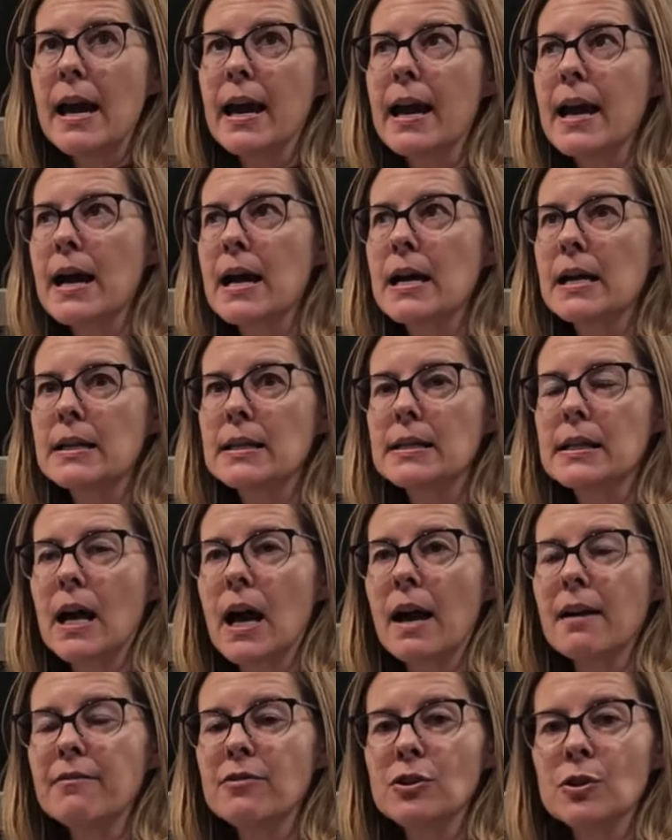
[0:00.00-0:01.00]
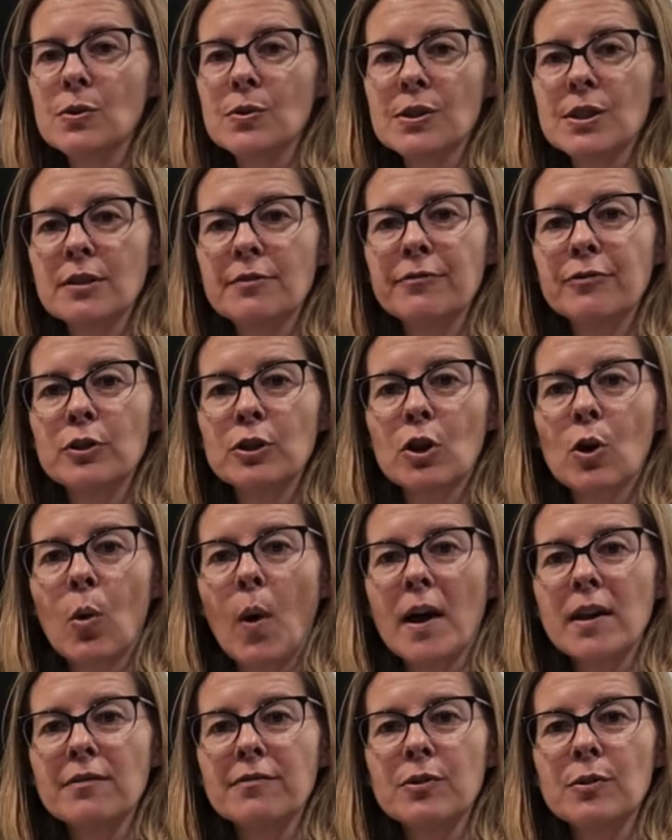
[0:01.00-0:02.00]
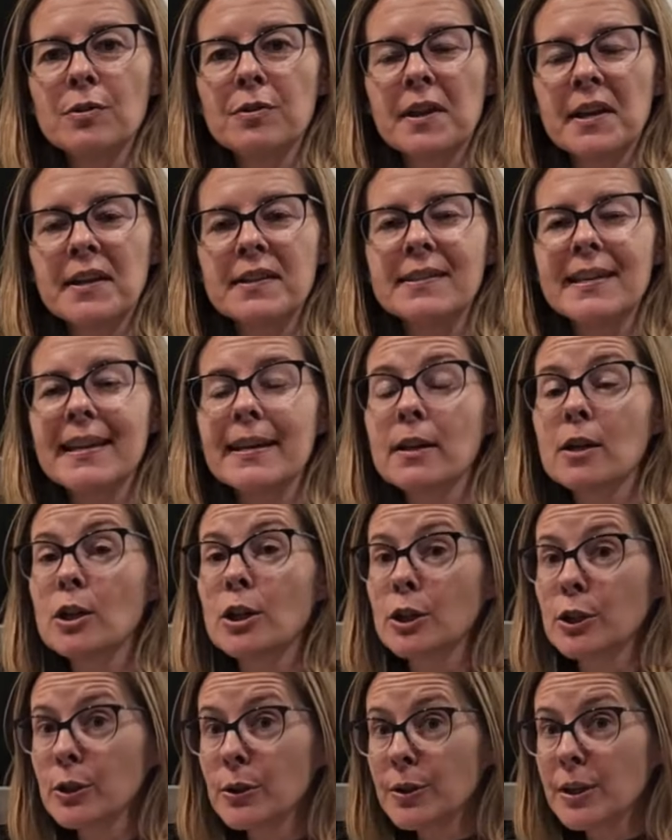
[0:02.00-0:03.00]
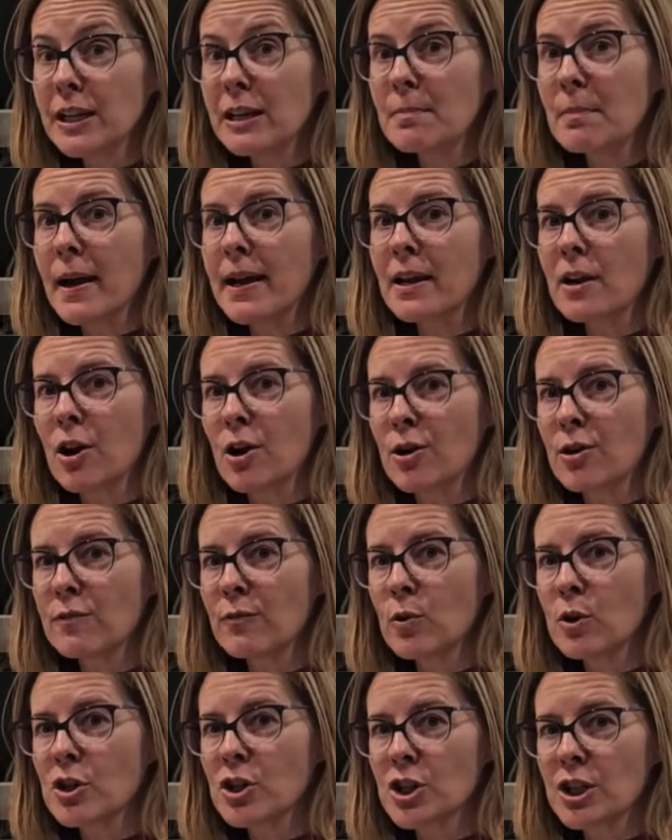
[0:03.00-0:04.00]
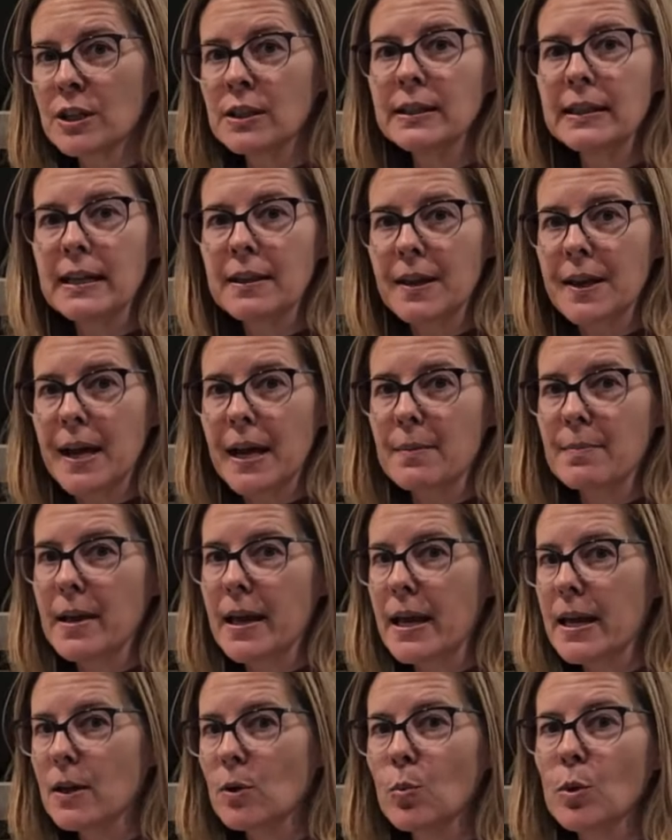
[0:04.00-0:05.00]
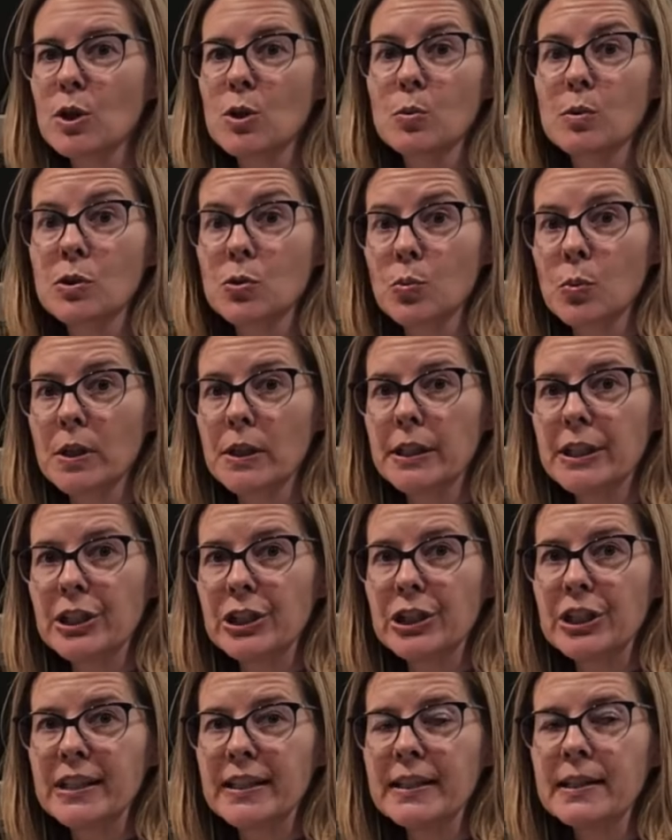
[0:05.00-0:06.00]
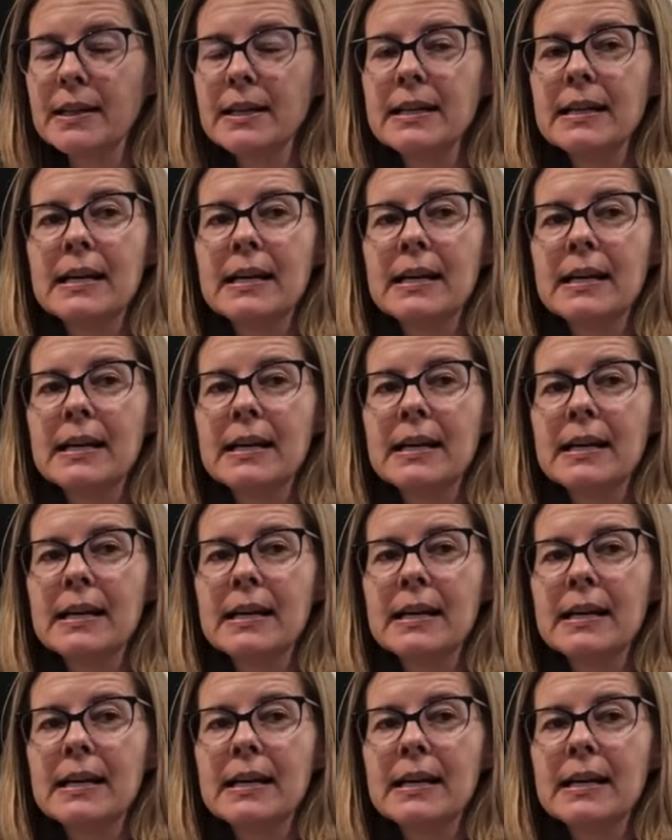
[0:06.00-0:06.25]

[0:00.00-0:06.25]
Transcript: And I've used it for quite a few things, including my carnivore chili that I made, which was really good.